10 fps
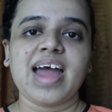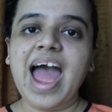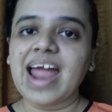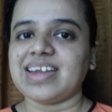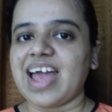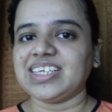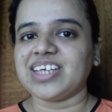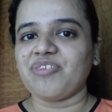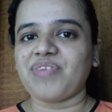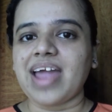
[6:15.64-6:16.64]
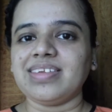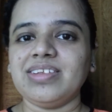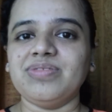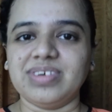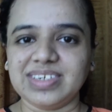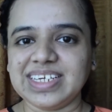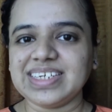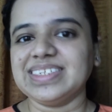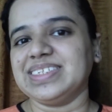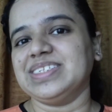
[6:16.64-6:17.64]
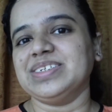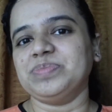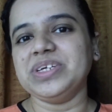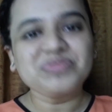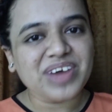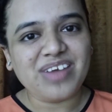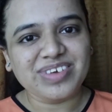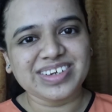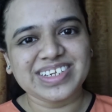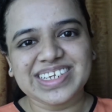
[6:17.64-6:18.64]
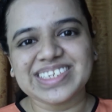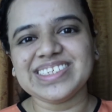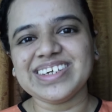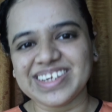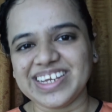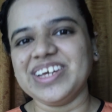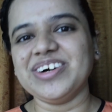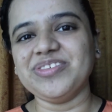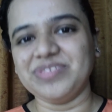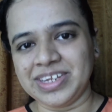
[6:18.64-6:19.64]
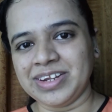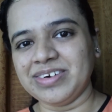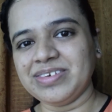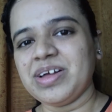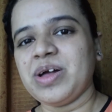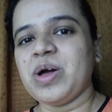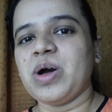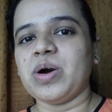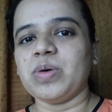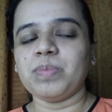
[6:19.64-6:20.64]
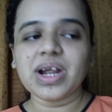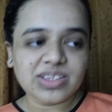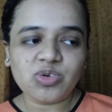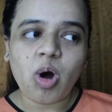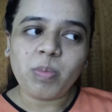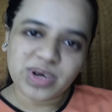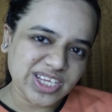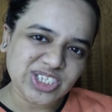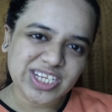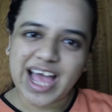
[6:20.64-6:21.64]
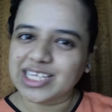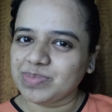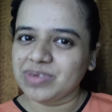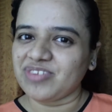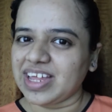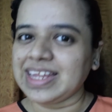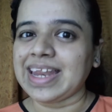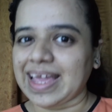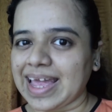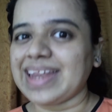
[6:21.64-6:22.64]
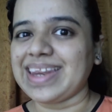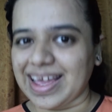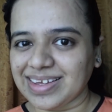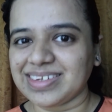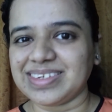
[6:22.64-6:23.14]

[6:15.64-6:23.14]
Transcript: And as our final verdict, the B500 is a clear winner, but the competition has been very neck and neck.